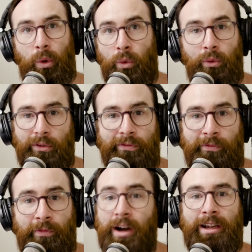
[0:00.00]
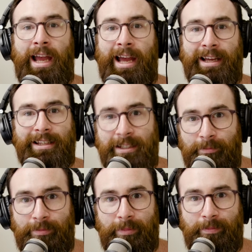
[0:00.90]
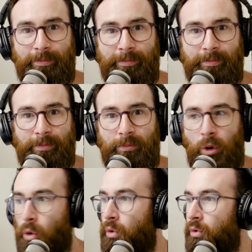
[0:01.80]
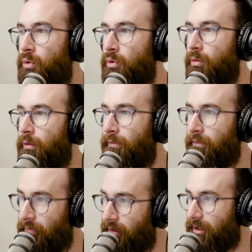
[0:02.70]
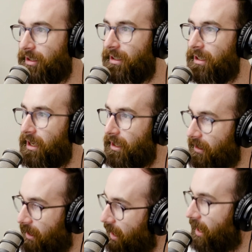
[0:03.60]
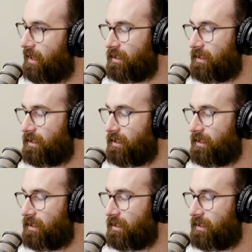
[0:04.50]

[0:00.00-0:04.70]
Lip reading: Who the fuck cares? Who fucking cares?